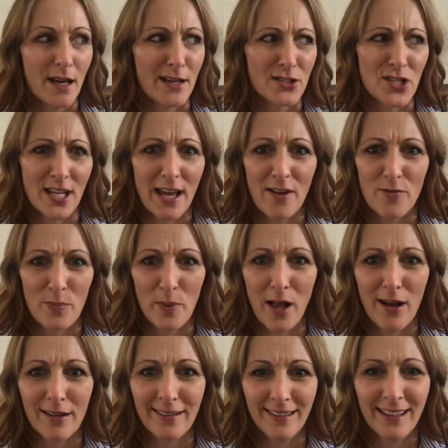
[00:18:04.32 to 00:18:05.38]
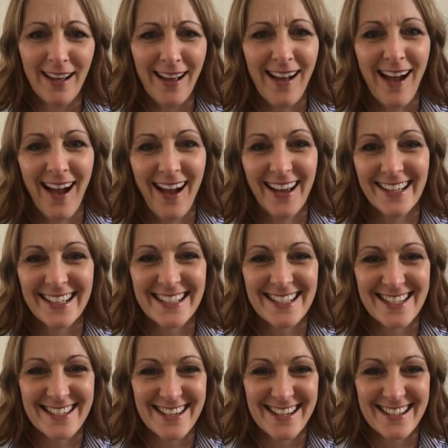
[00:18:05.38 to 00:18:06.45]
Actually, I have blog. I need
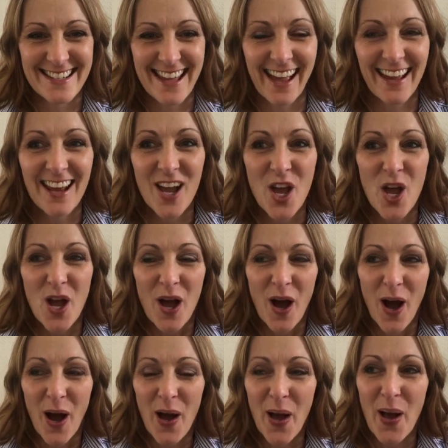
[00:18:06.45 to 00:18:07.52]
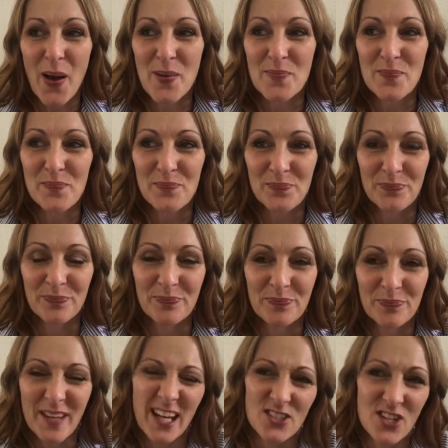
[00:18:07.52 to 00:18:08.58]
to change that. Actually,
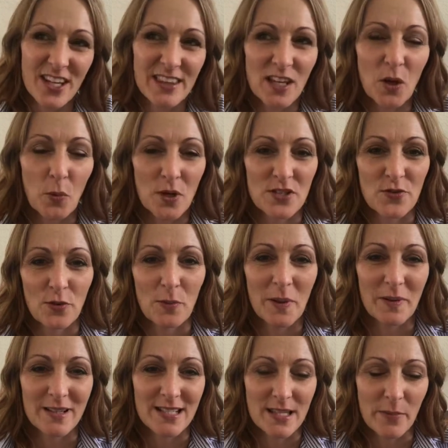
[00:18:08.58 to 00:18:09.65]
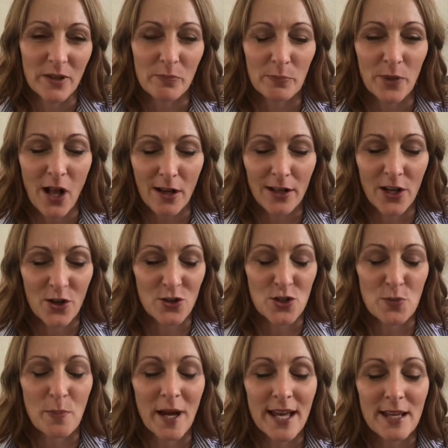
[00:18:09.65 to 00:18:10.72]
I think it works for me because I'm a blog
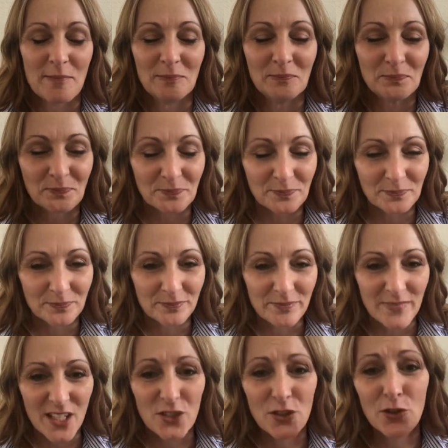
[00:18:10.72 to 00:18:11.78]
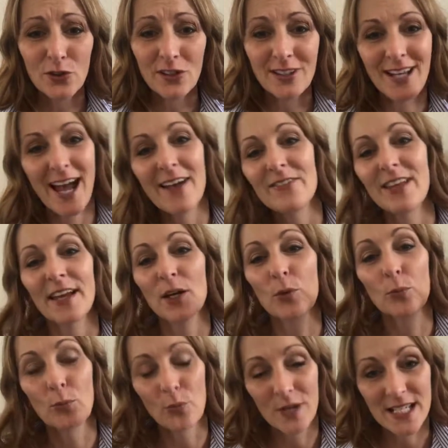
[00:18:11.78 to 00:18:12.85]
coach. But you could have like
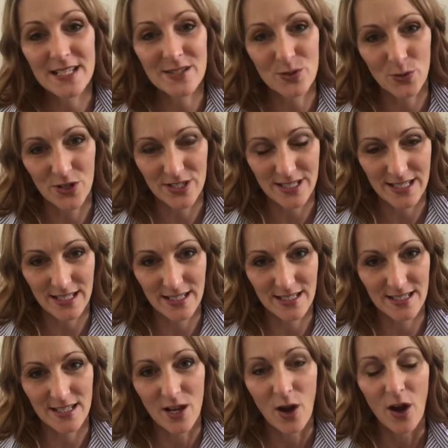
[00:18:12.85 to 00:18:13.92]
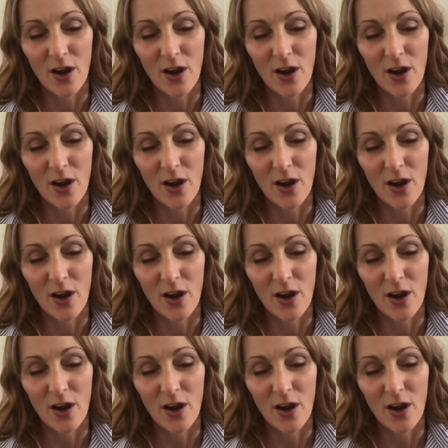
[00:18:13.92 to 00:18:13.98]
resources.